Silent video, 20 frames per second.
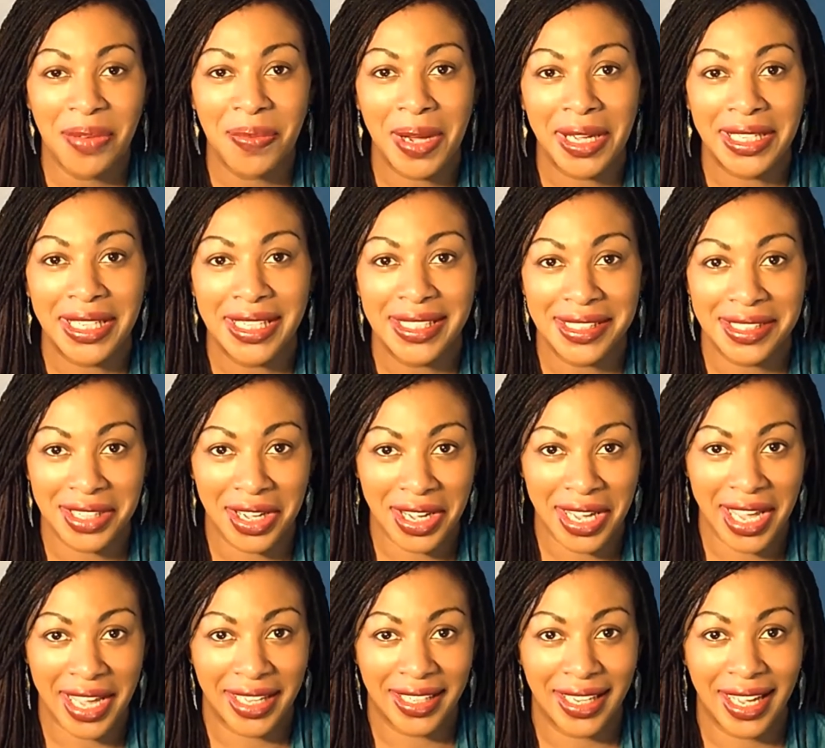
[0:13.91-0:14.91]
everyone, it's
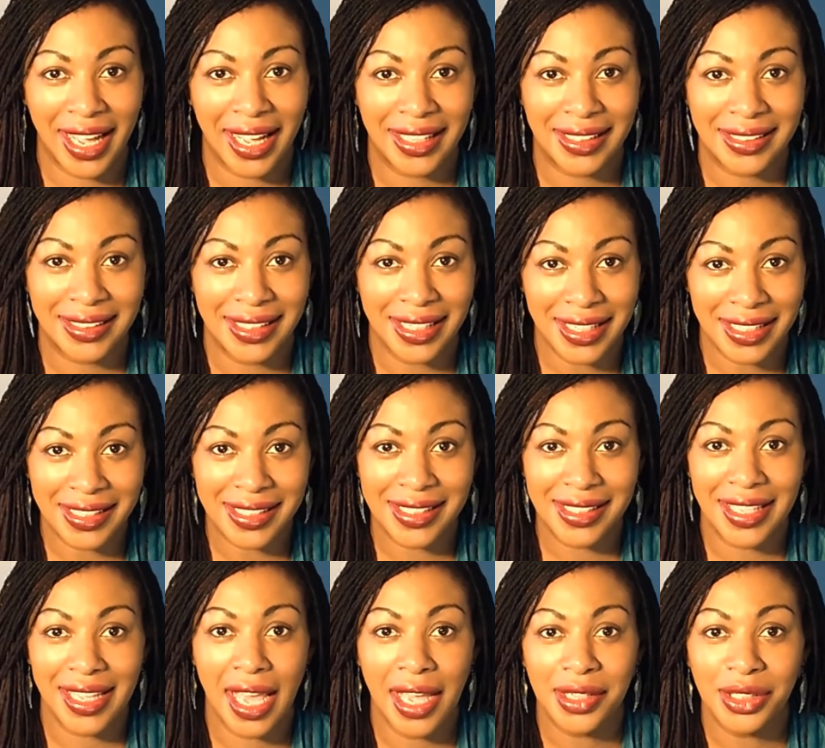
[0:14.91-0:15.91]
Diane, and it's
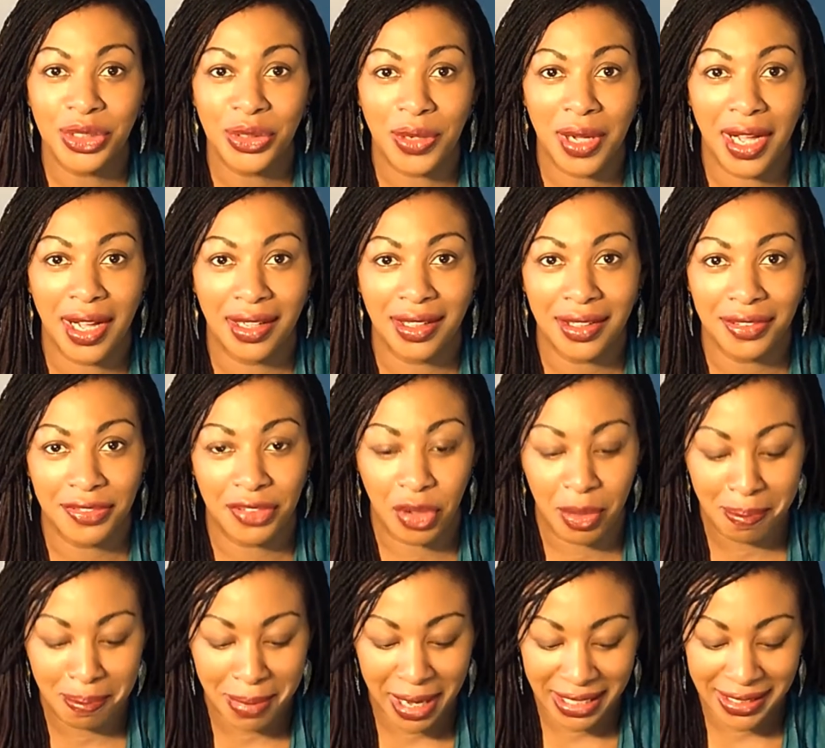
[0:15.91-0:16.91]
the angel hug
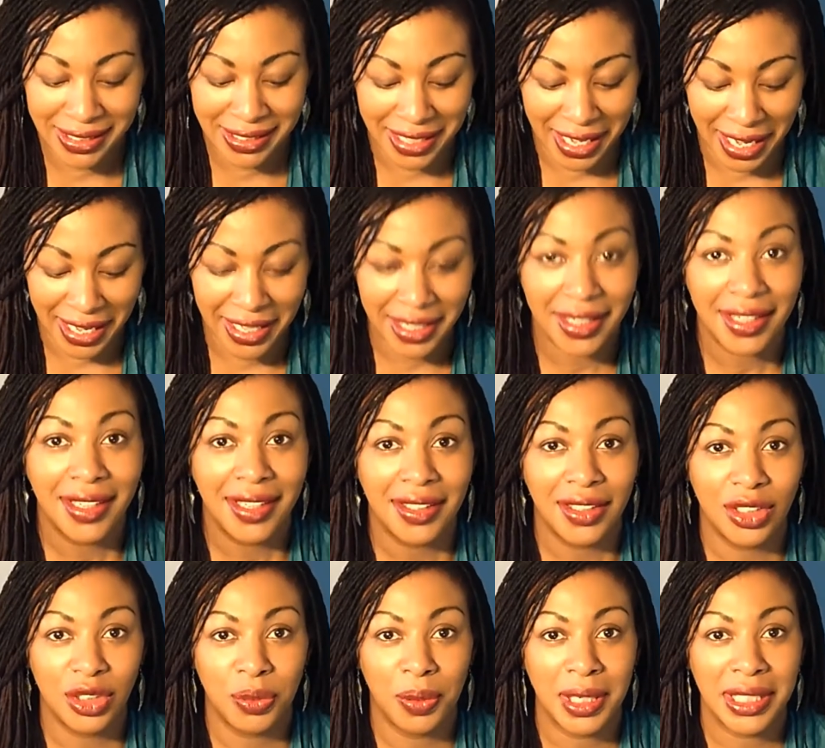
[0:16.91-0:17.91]
for Monday,
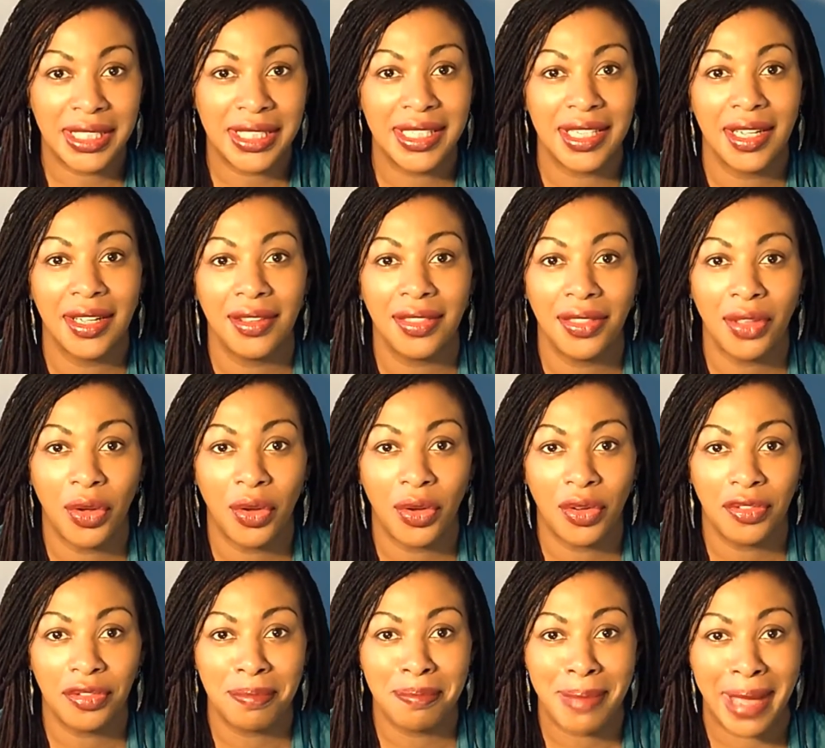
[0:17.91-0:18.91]
the 20th
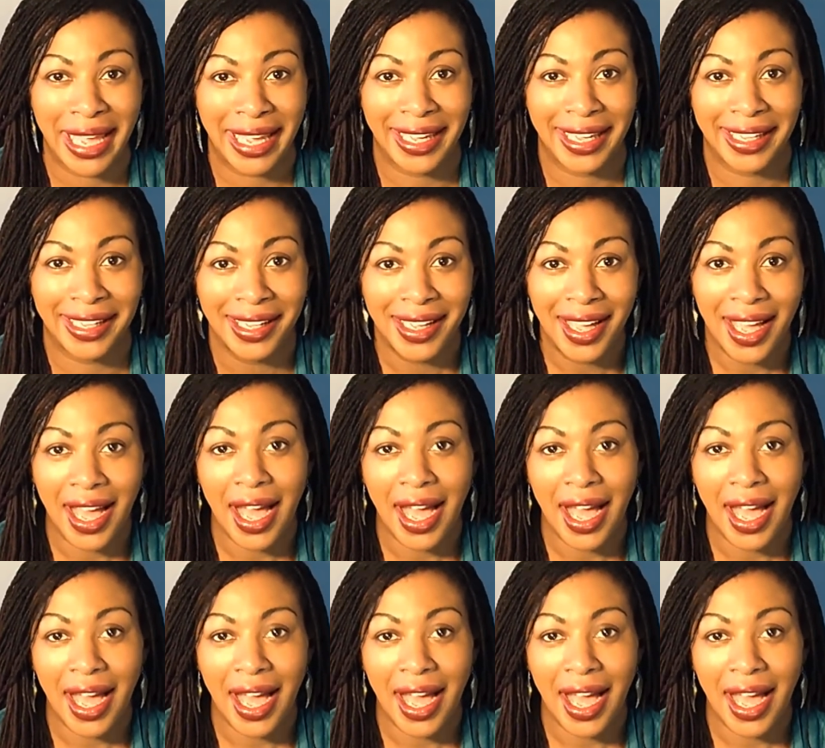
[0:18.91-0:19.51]
of May.